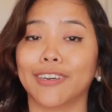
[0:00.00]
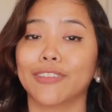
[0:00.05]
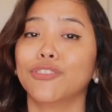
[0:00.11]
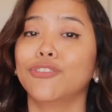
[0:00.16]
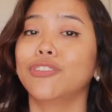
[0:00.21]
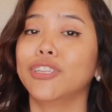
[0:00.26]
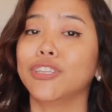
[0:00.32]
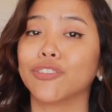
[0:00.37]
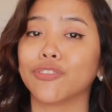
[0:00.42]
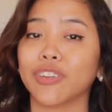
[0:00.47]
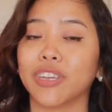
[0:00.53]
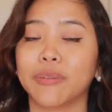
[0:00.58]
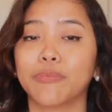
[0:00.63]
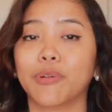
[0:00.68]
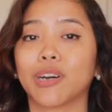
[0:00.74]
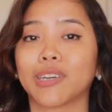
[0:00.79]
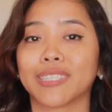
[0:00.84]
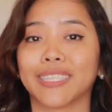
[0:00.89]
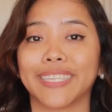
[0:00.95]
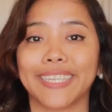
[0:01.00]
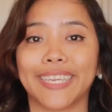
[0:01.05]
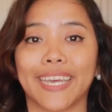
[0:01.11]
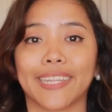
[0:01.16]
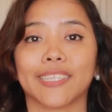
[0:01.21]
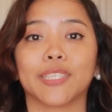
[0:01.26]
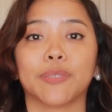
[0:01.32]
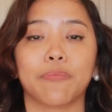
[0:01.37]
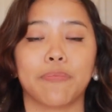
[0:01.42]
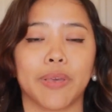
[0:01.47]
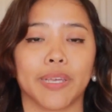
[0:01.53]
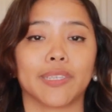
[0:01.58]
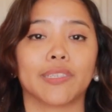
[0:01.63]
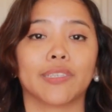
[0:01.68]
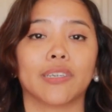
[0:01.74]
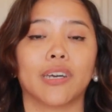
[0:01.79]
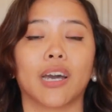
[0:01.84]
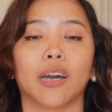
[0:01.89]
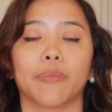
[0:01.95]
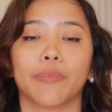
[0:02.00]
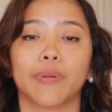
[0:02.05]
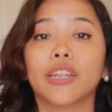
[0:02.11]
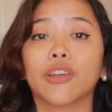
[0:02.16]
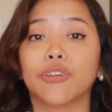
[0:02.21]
other than your inbox that gets messed up.